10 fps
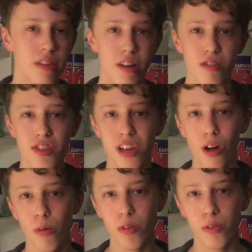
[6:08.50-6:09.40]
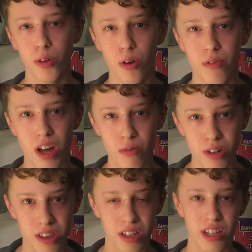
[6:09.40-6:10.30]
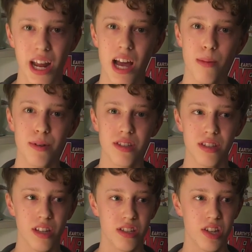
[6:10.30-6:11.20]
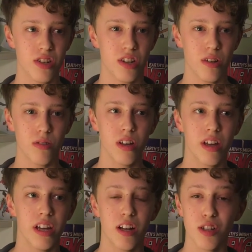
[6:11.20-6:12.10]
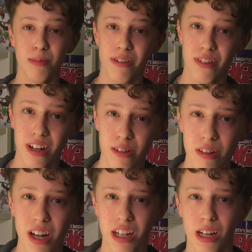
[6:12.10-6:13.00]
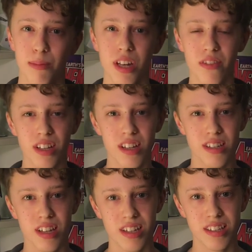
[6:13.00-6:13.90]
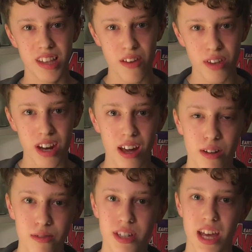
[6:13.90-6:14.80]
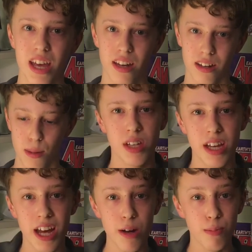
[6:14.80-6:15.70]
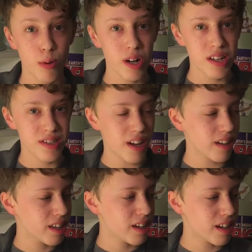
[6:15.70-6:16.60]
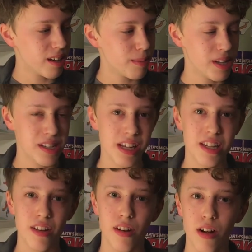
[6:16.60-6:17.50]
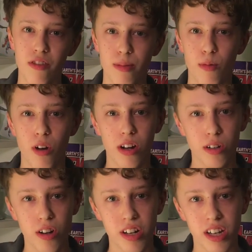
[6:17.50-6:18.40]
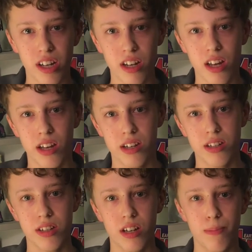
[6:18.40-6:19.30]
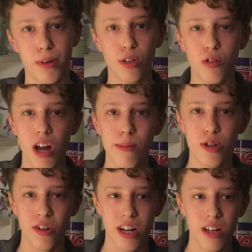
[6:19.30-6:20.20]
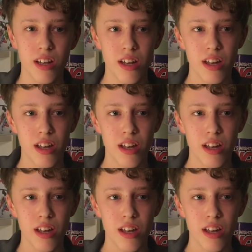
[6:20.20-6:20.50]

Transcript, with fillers: There's the overview of everything that happens in this issue. Here's my final rating. I'm giving this a 7 out of 10. It had pretty solid um, and detailed art from Ron Garney and uh, Bill Crabtree,